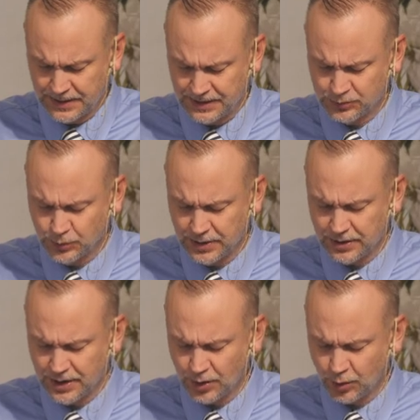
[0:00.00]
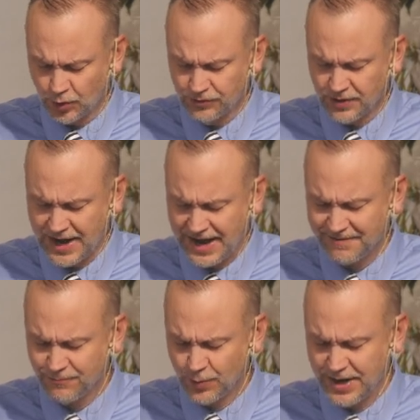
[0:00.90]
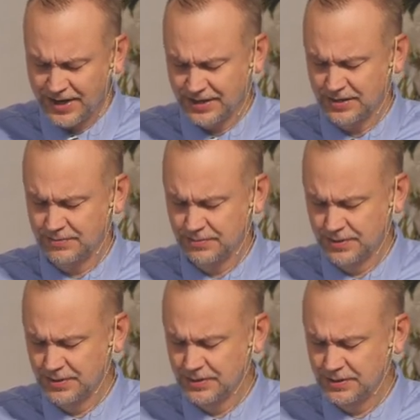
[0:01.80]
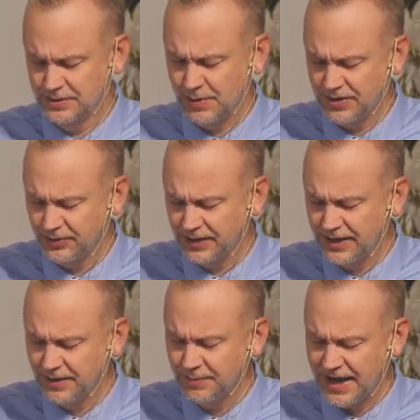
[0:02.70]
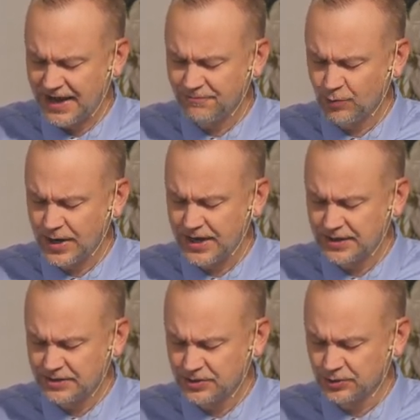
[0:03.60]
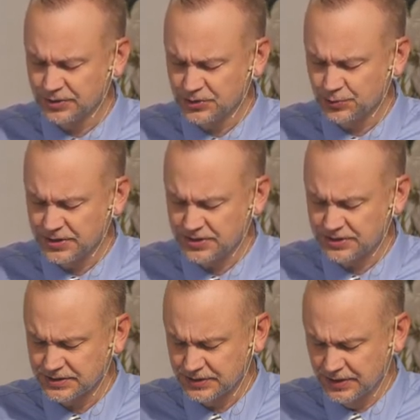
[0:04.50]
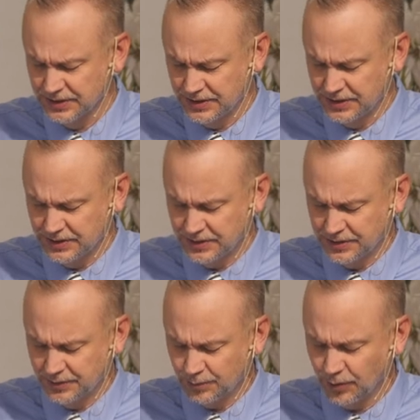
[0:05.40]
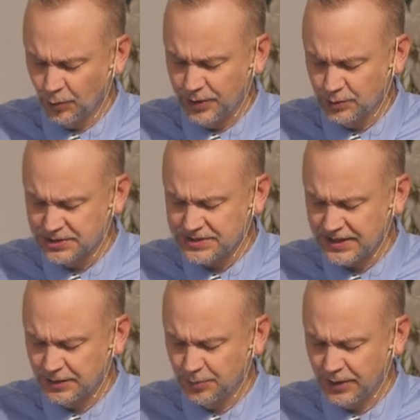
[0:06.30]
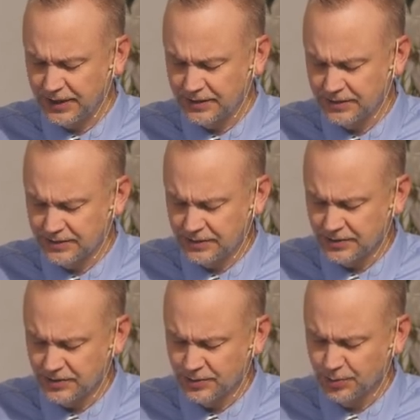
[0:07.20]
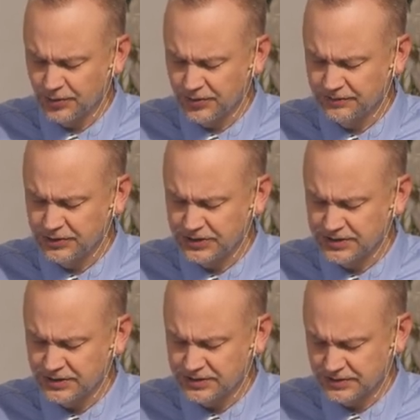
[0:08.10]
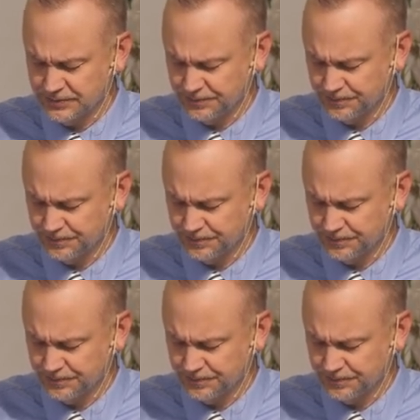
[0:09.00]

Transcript: as we are now over halfway to Bethlehem, halfway to Christmas, where we will celebrate the birth of Jesus.